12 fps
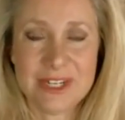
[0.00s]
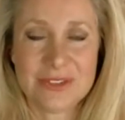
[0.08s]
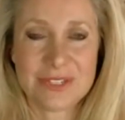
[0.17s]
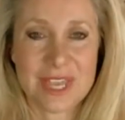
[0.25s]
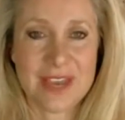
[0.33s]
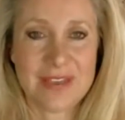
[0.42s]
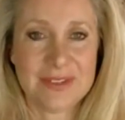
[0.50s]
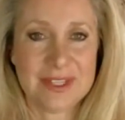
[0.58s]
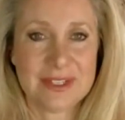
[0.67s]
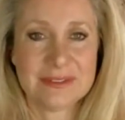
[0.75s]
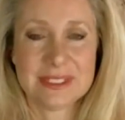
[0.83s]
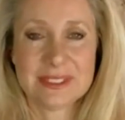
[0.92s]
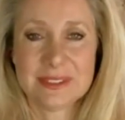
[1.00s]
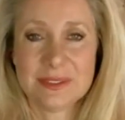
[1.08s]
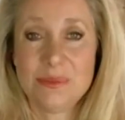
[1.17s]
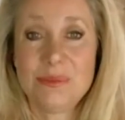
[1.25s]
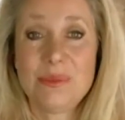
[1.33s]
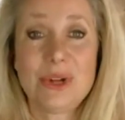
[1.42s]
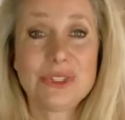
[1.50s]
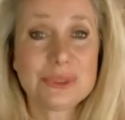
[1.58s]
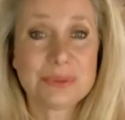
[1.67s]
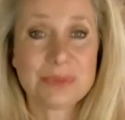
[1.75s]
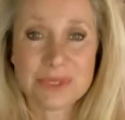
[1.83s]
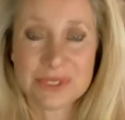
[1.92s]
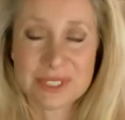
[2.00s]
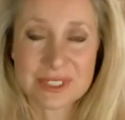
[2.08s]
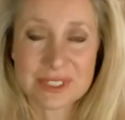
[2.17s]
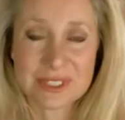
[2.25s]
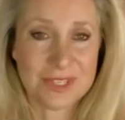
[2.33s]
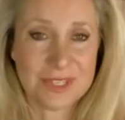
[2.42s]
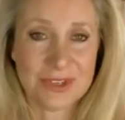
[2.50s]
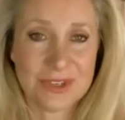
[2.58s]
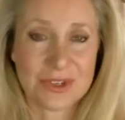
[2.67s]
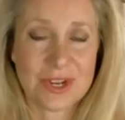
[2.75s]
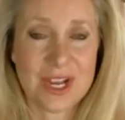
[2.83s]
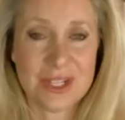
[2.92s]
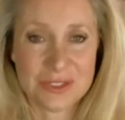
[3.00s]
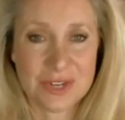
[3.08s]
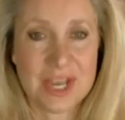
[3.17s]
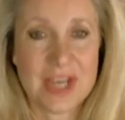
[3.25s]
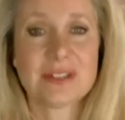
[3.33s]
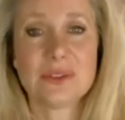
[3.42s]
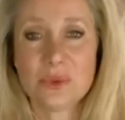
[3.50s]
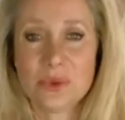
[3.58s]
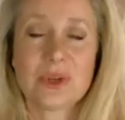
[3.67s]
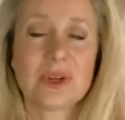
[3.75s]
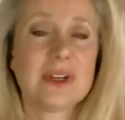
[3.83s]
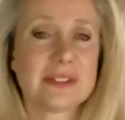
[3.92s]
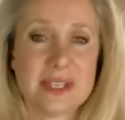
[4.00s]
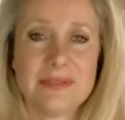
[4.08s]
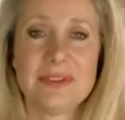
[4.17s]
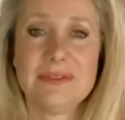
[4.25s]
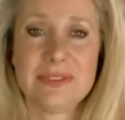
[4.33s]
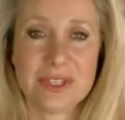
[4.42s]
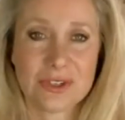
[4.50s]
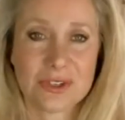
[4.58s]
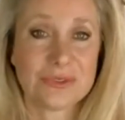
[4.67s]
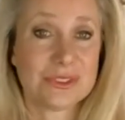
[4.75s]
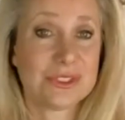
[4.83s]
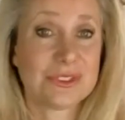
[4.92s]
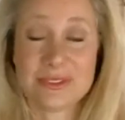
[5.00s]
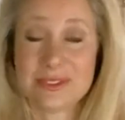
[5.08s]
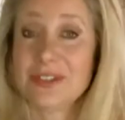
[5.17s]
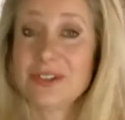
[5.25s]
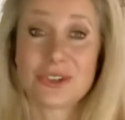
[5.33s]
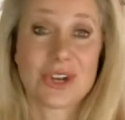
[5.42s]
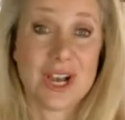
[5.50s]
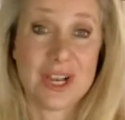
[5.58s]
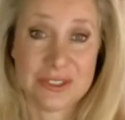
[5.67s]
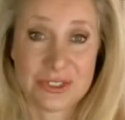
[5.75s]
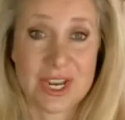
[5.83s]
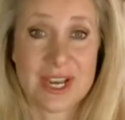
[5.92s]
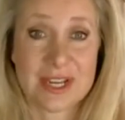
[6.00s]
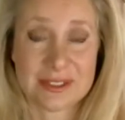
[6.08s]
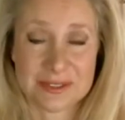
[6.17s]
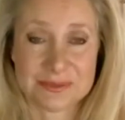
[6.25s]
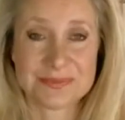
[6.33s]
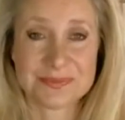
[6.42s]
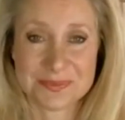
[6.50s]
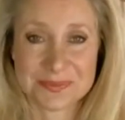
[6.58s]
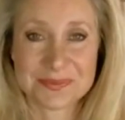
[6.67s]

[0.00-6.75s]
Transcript: you know to have a multiple six figure contract or a seven figure just single contract